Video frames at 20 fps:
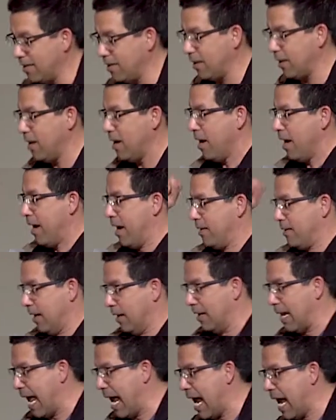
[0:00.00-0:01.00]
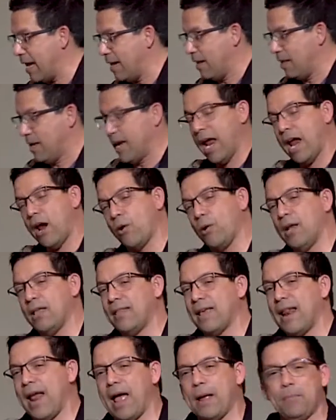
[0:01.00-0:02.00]
in the, in the land, in the area
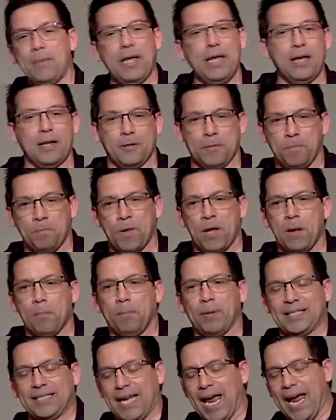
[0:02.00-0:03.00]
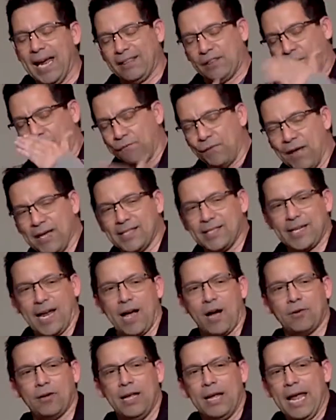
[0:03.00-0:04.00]
that I'm in. But take the fence
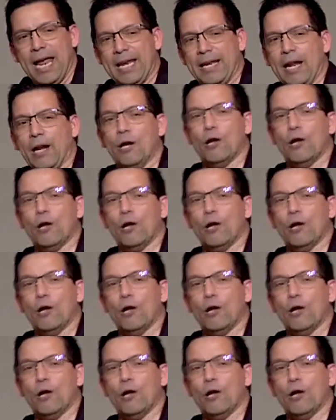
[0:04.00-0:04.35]
out and